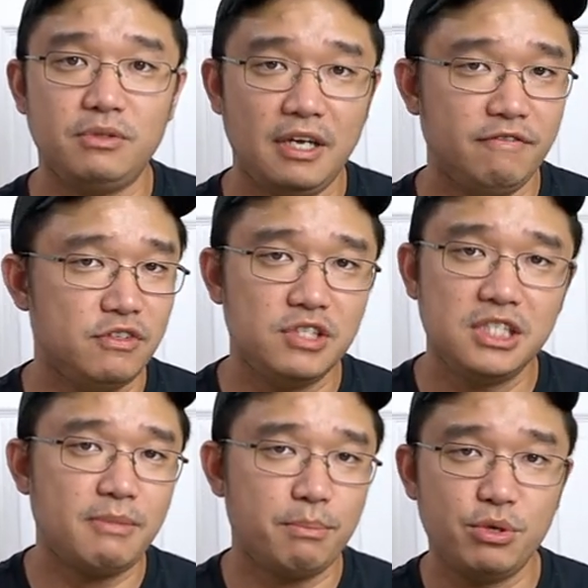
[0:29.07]
If you've
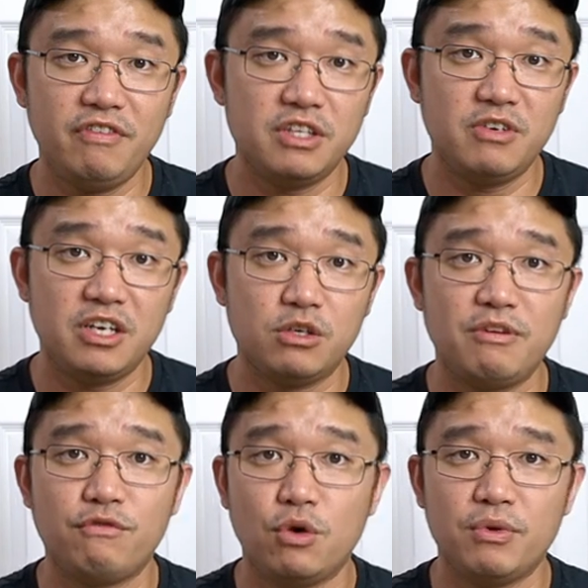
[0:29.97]
seen my previous videos
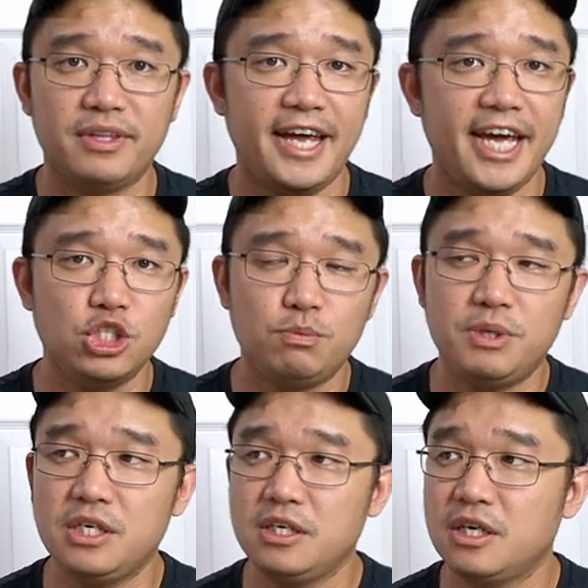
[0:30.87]
before with the
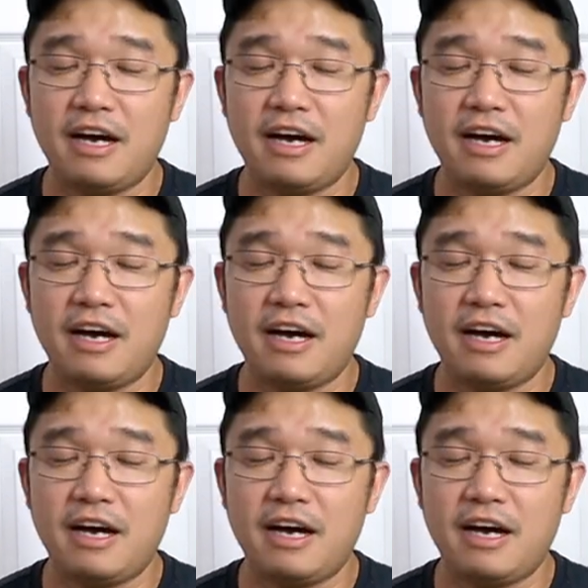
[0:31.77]
HP,